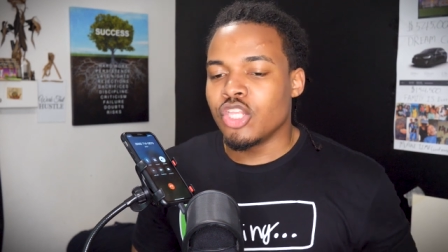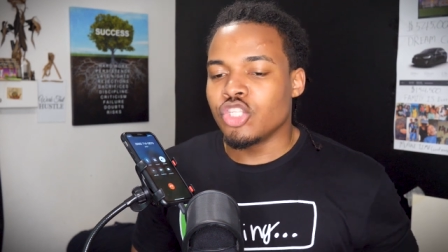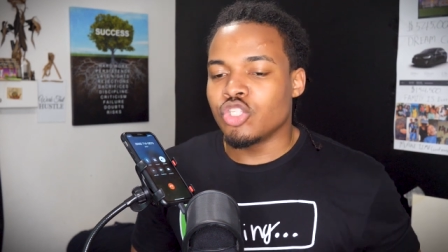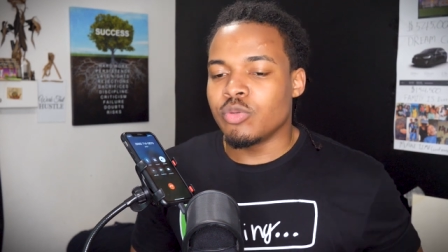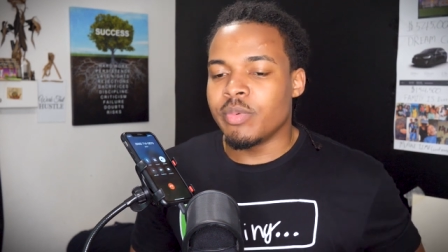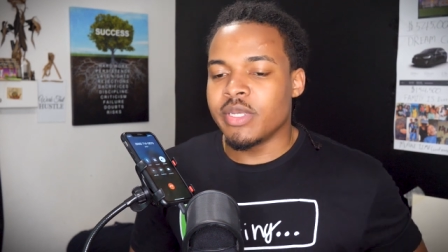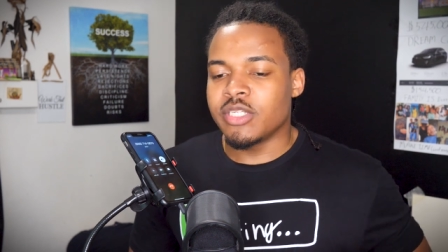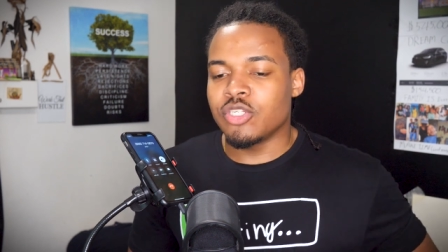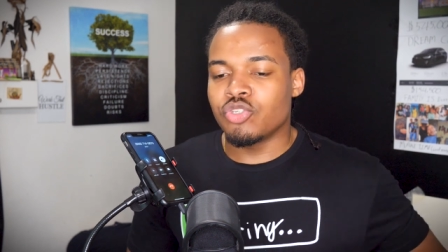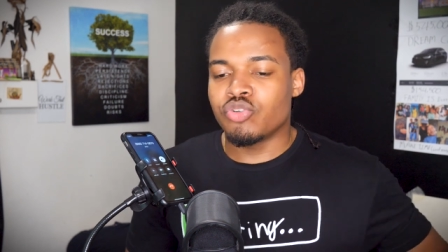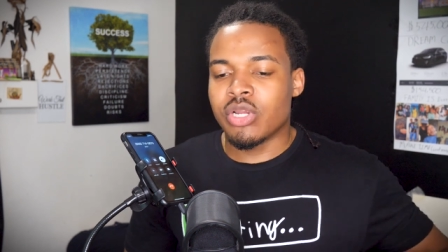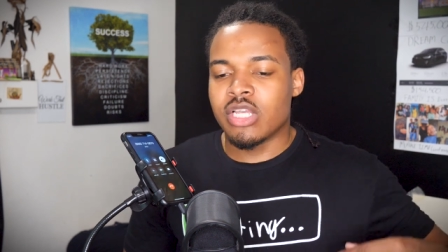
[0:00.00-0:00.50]
to
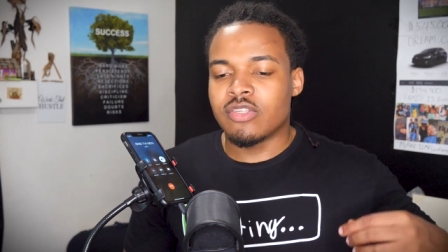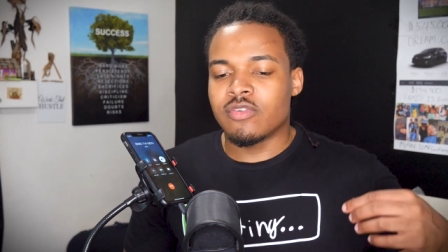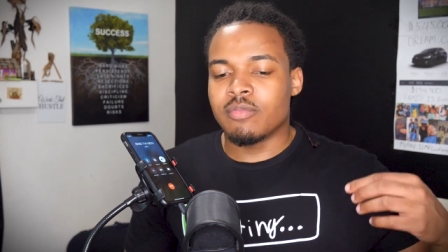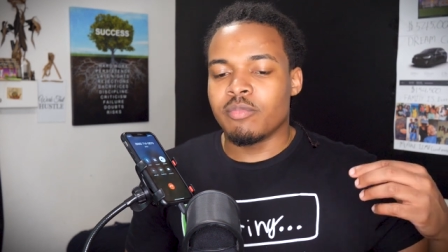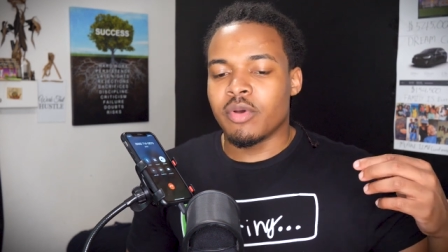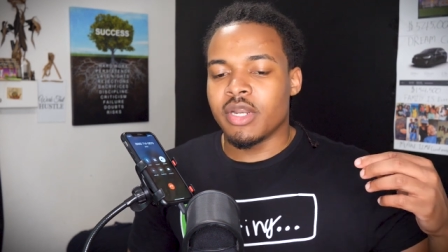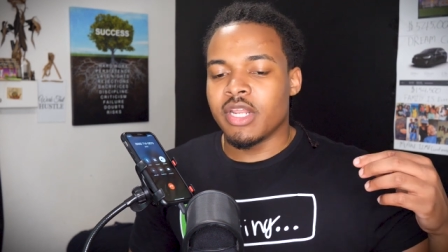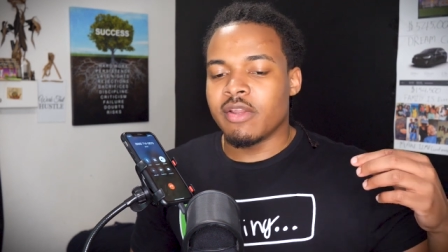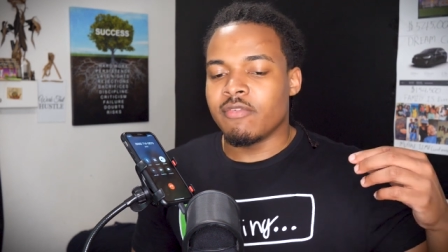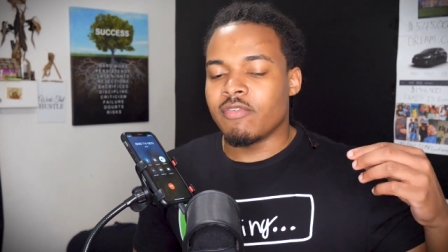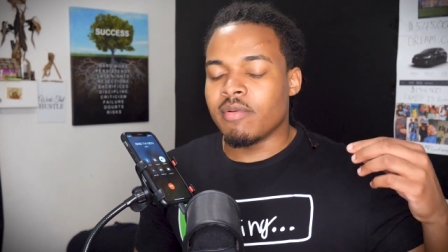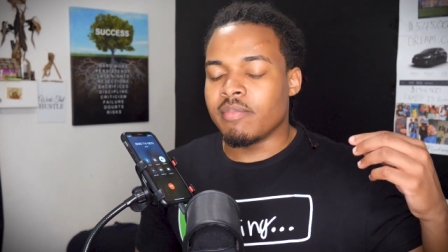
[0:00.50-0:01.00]
basically transfer
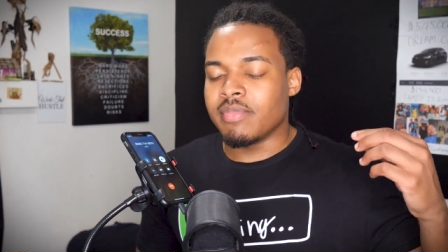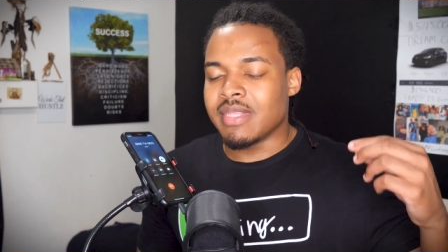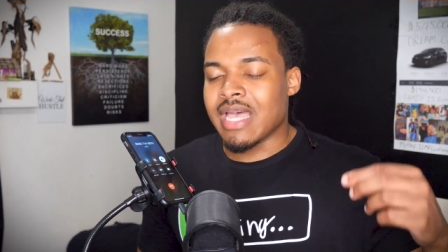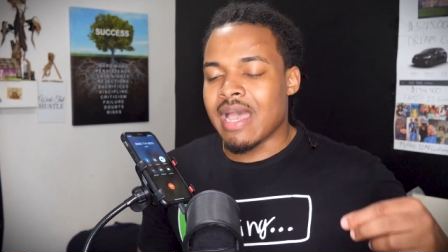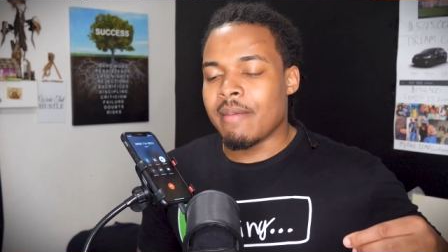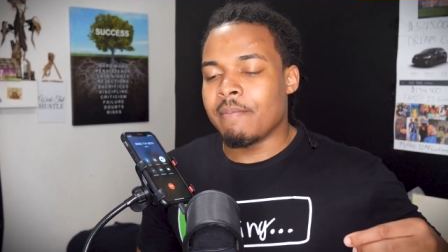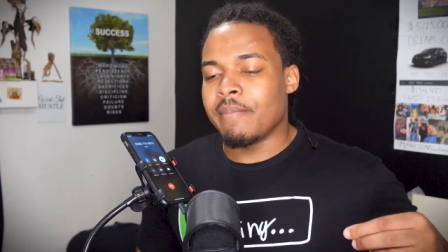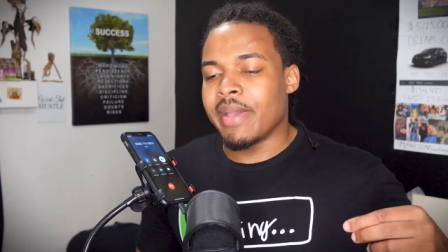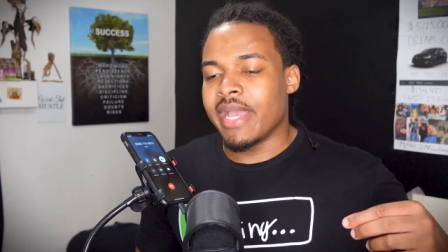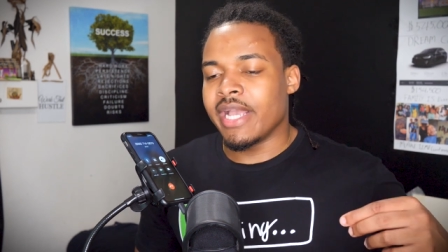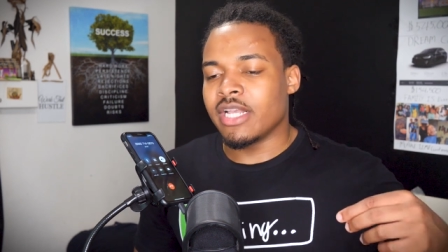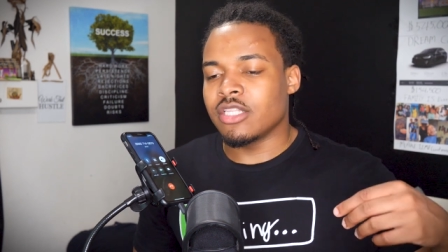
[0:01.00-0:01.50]
money from
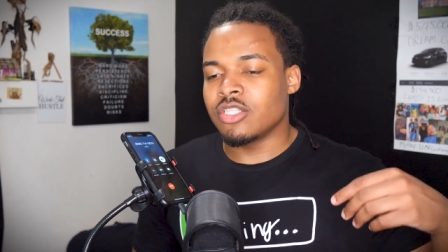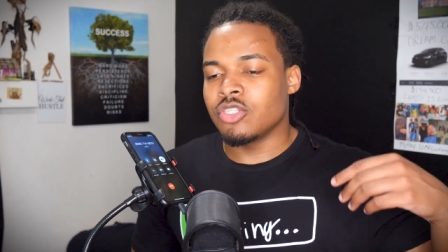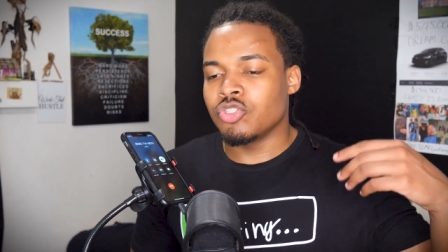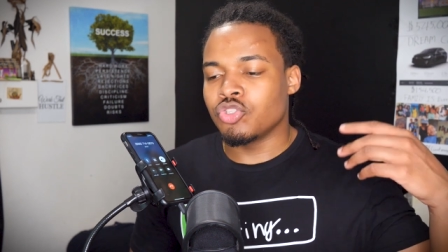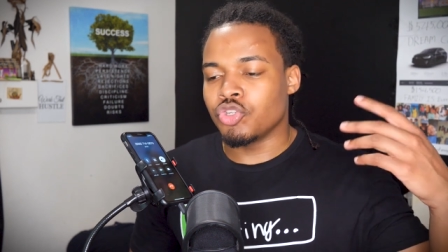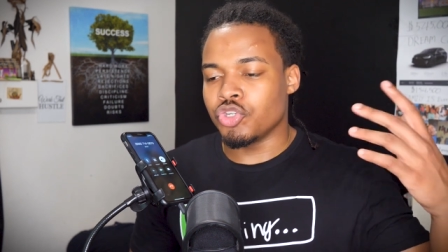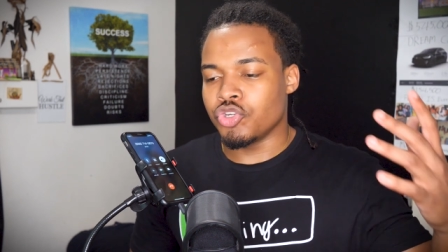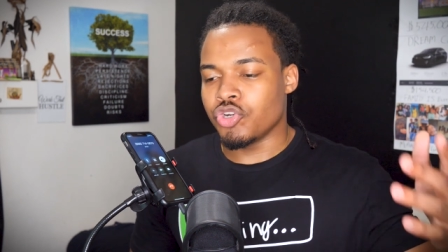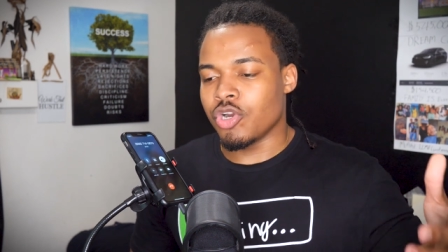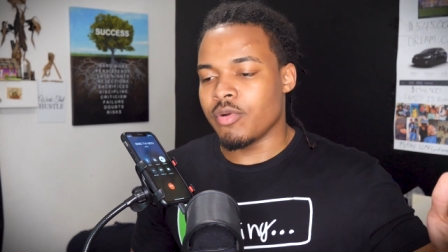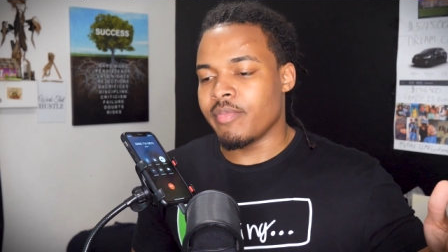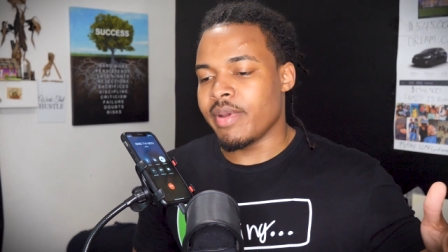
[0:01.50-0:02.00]
that bank
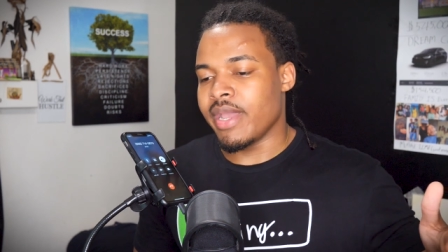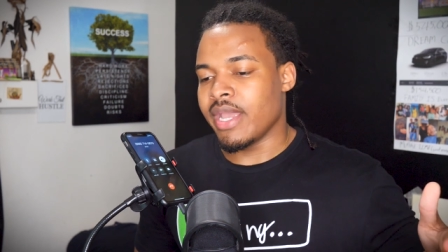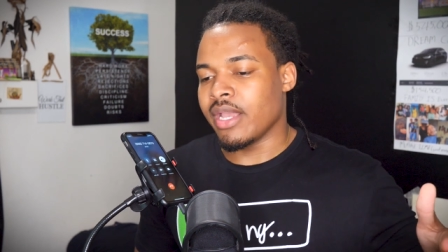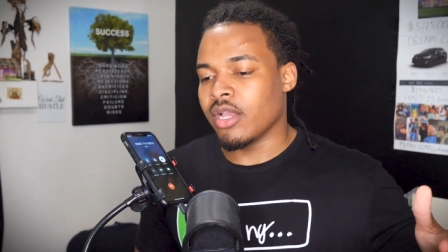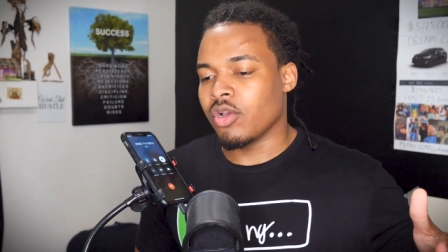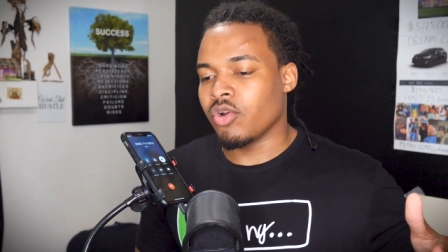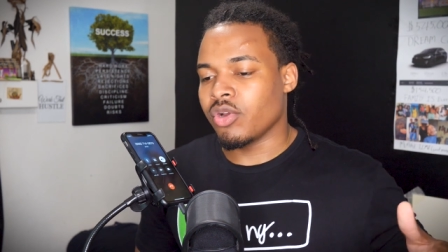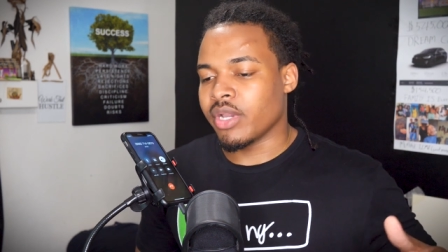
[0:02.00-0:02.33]
to your bank,